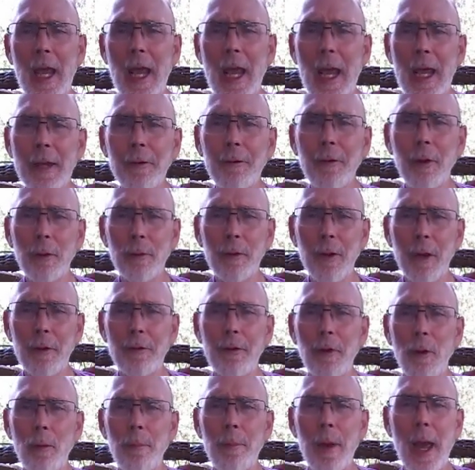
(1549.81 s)
into
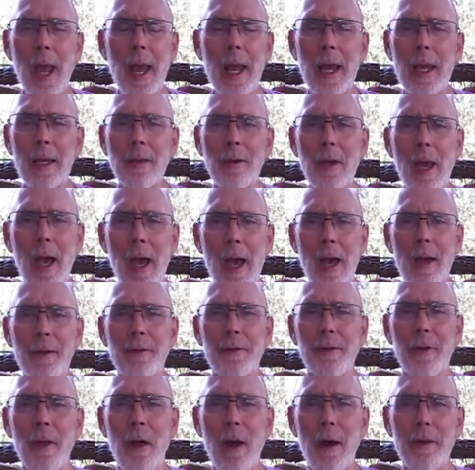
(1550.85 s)
disobeying
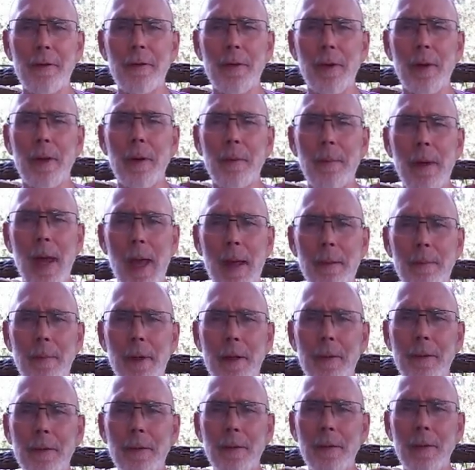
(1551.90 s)
Yah's laws and
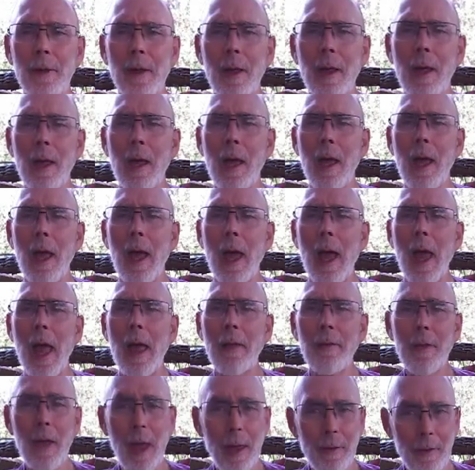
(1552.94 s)
commandments,
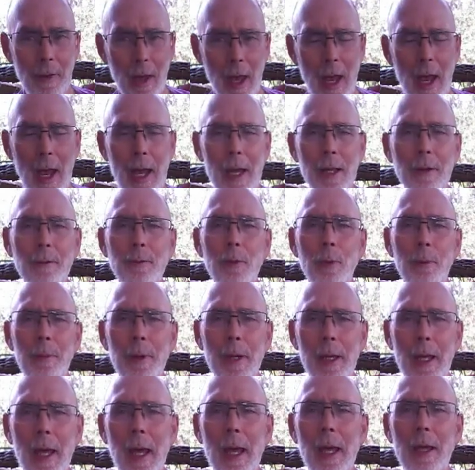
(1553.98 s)
and then the hedge will
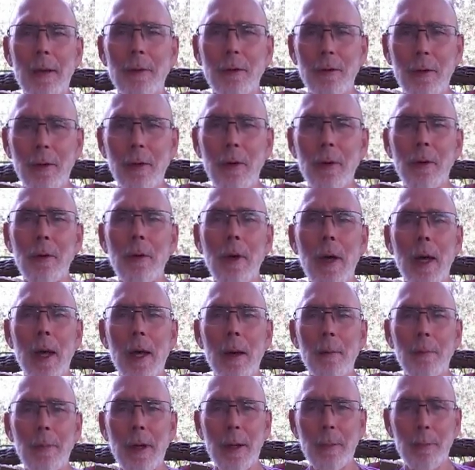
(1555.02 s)
begin to
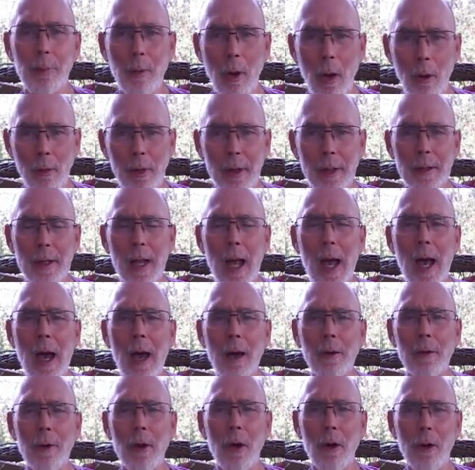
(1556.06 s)
be broken
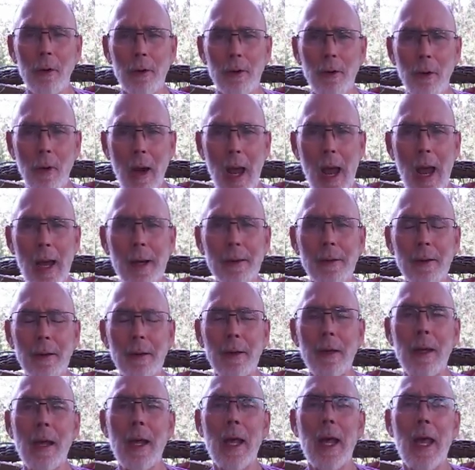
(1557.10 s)
down or cracked,
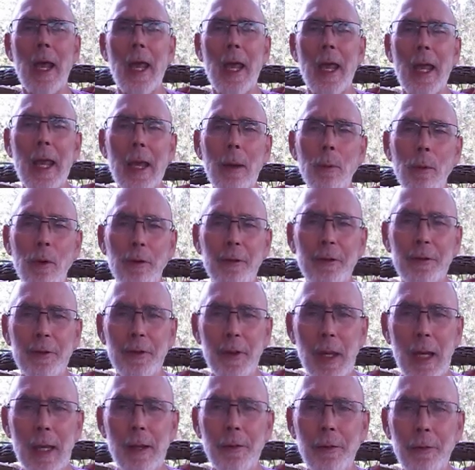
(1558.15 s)
and he will
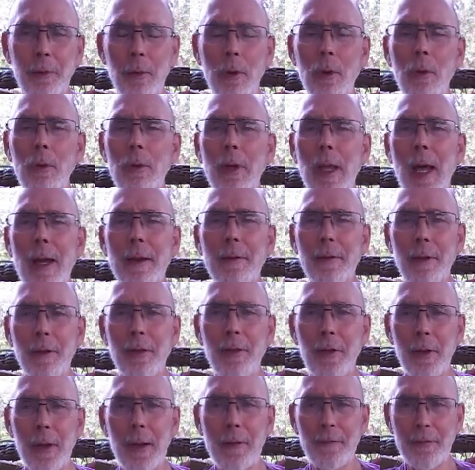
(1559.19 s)
sneak through like the
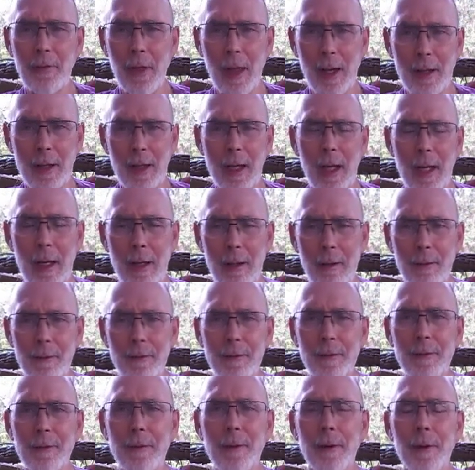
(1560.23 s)
thief that he
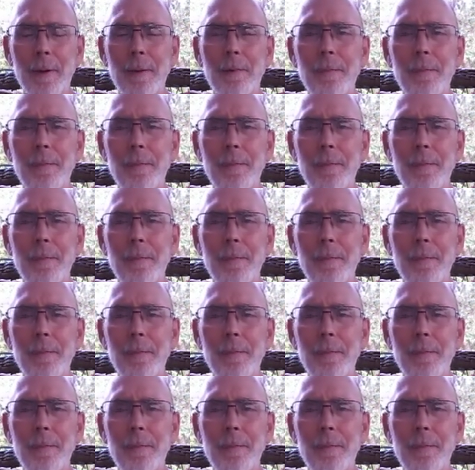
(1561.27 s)
is.